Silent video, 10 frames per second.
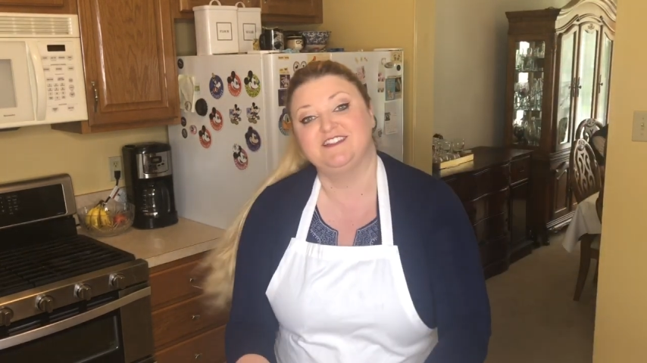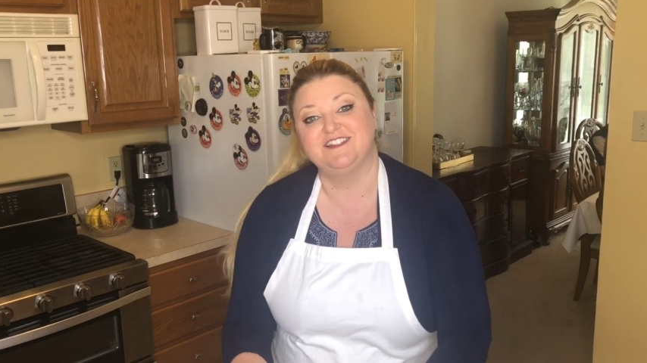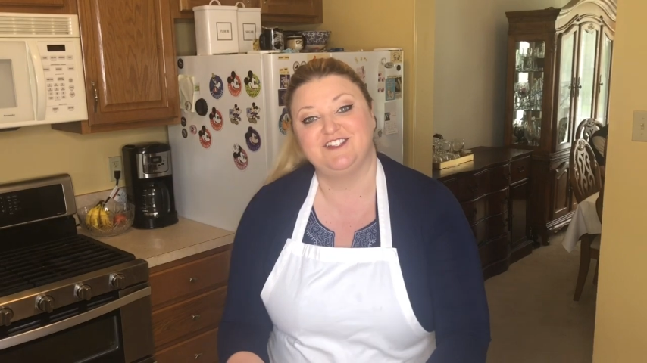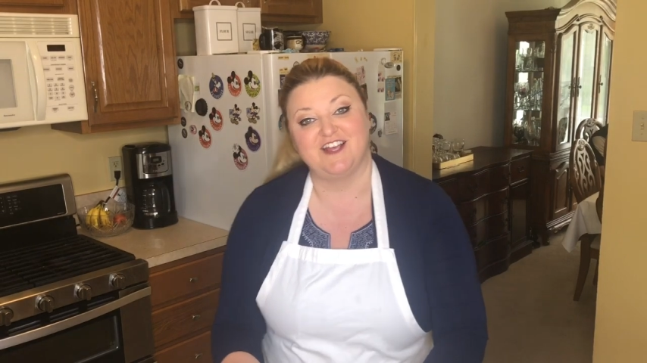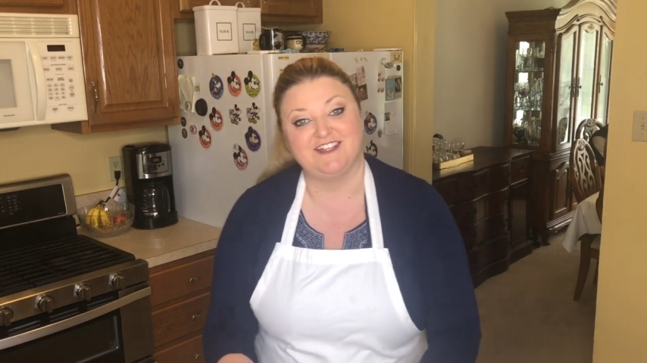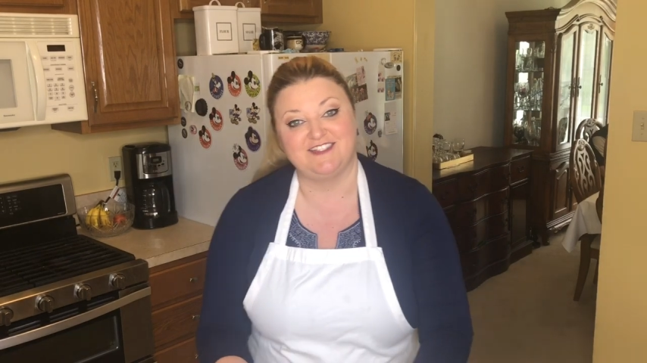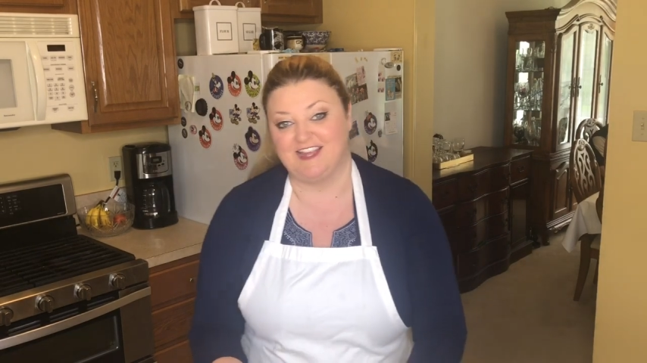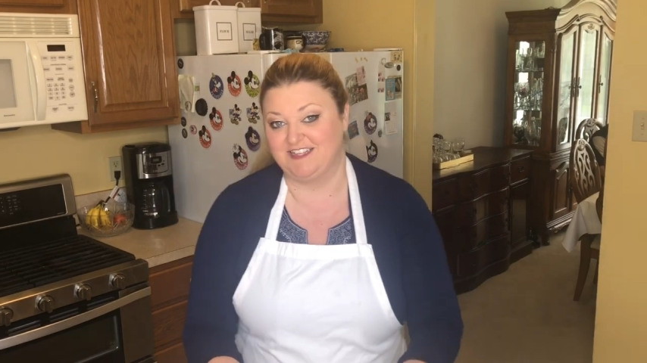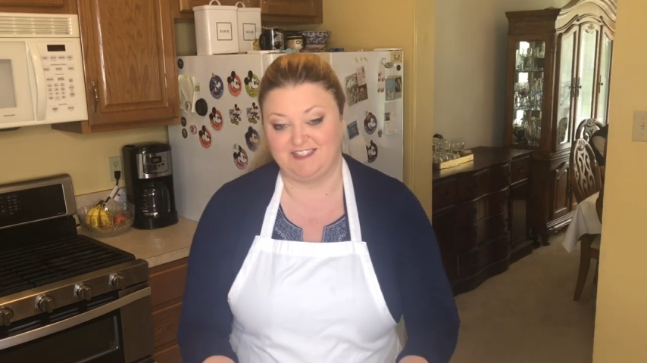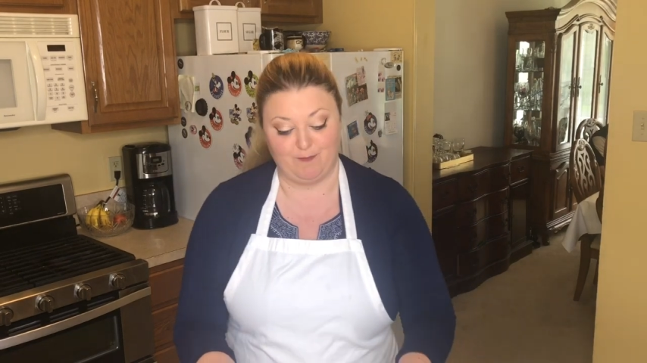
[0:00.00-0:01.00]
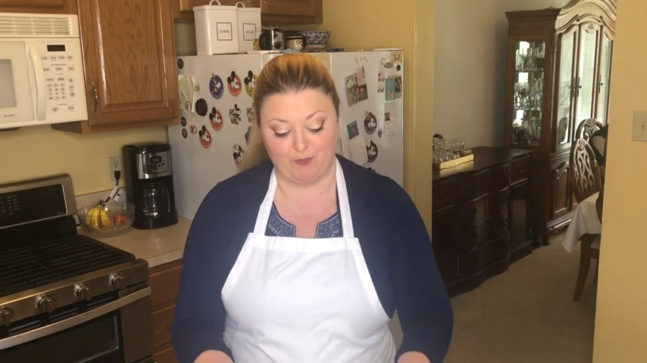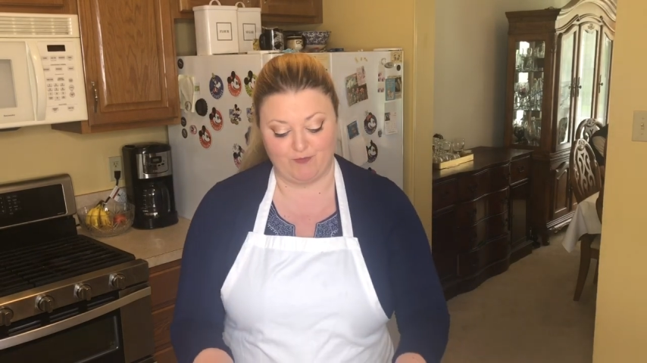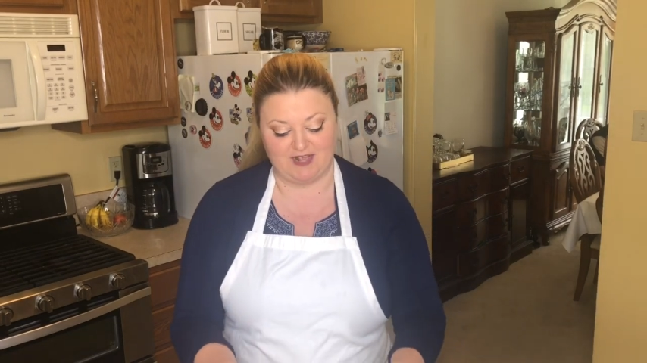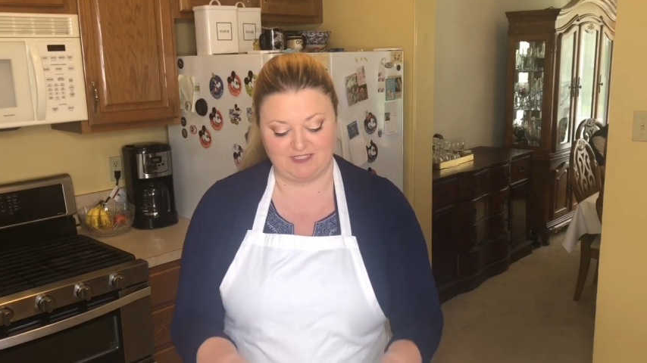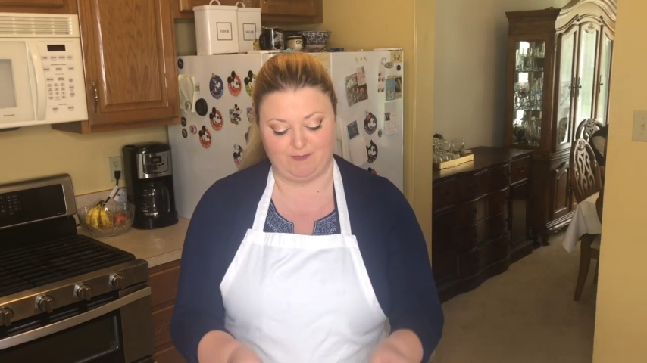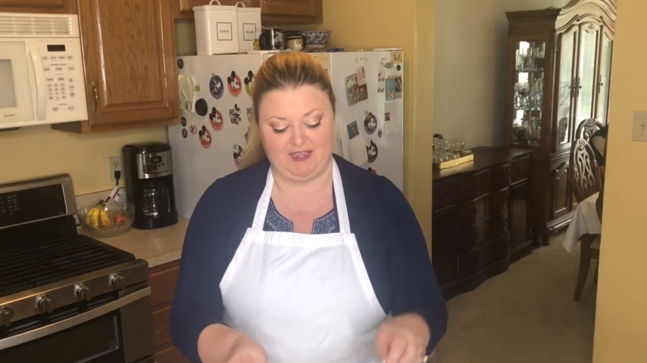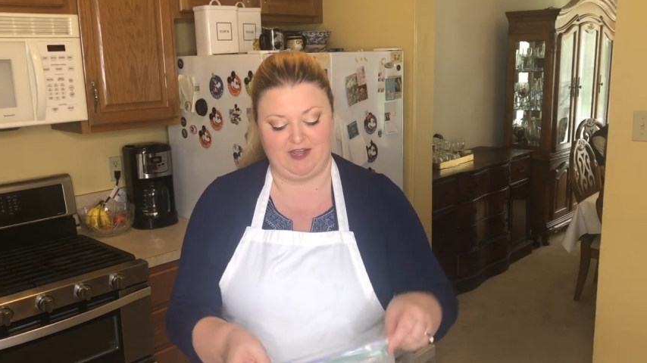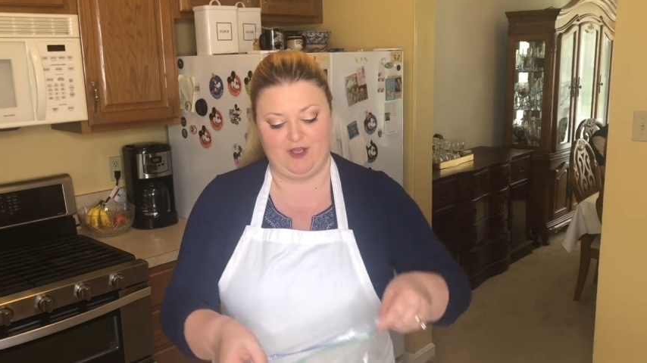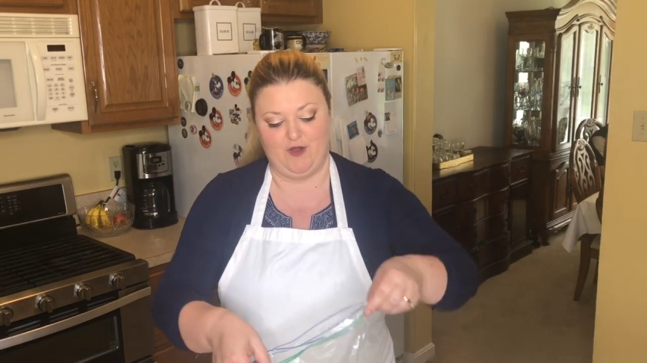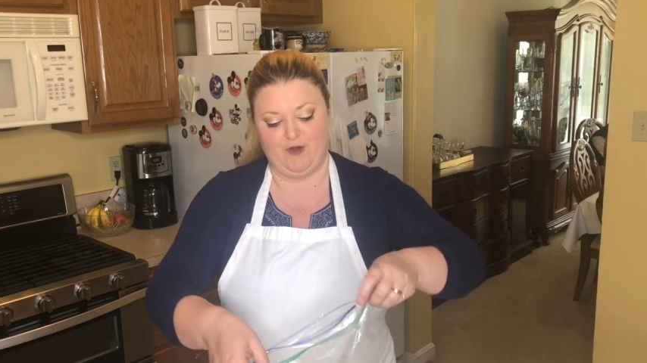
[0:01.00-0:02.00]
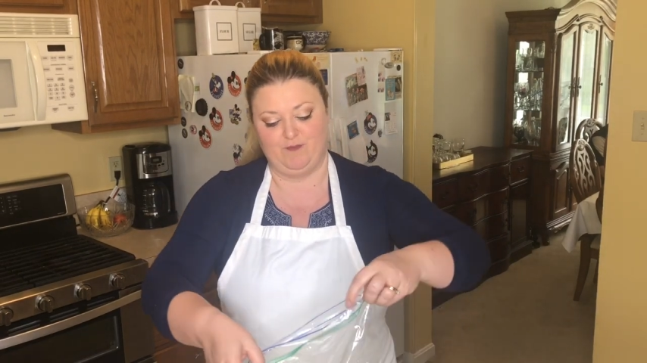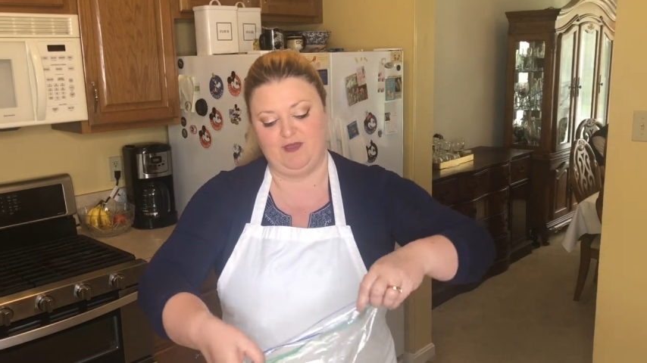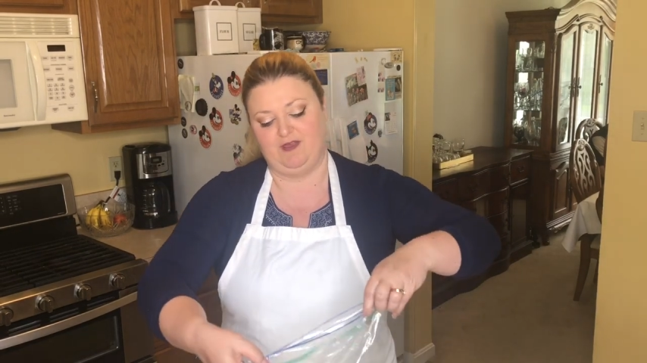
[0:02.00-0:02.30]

is just a simple recipe at home.